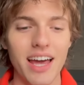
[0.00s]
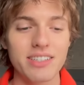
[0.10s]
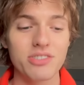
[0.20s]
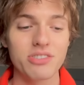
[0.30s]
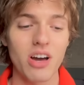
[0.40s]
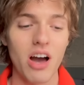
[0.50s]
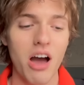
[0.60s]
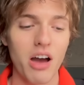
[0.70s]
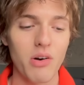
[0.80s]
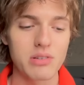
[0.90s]
as you
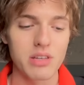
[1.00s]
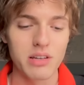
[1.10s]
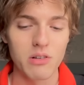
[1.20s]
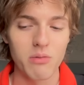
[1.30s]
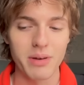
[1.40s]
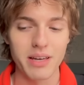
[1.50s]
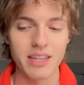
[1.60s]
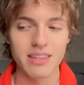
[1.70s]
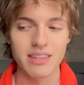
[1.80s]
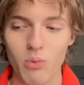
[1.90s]
saw, I was a little
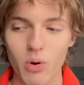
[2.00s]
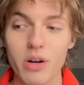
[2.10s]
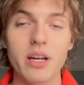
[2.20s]
bit worked